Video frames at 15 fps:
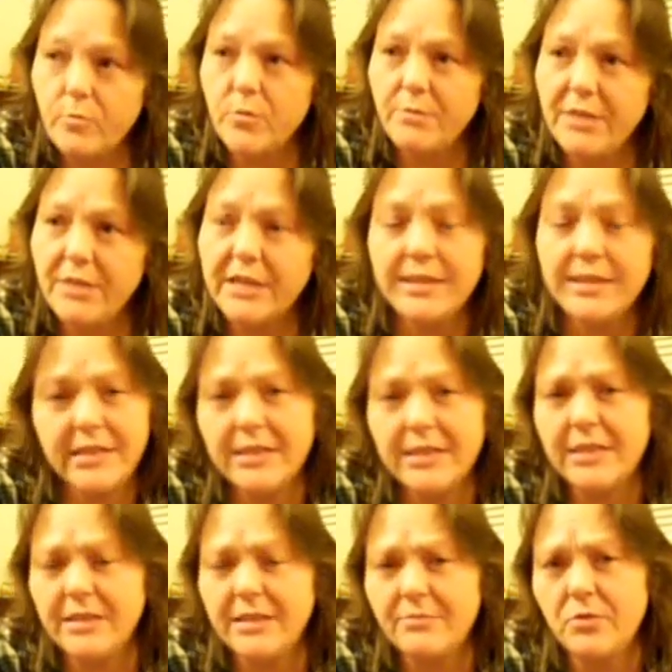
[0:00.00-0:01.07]
because this
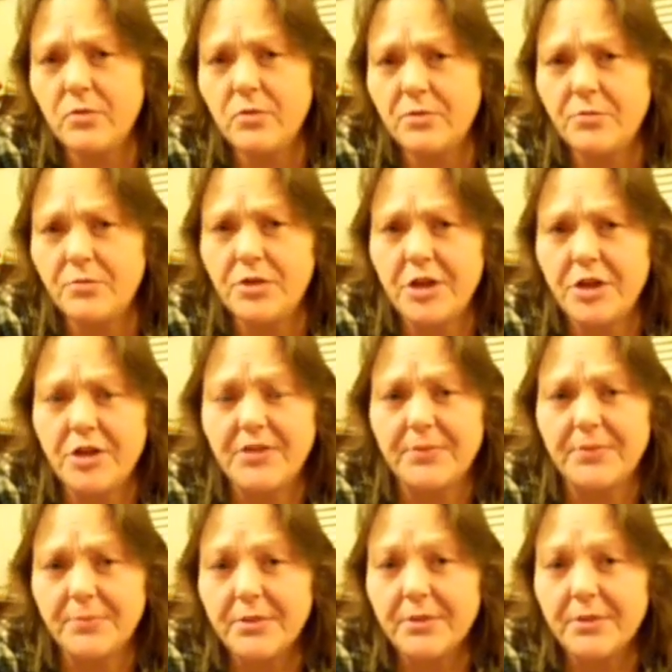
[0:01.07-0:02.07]
December was pretty awesome.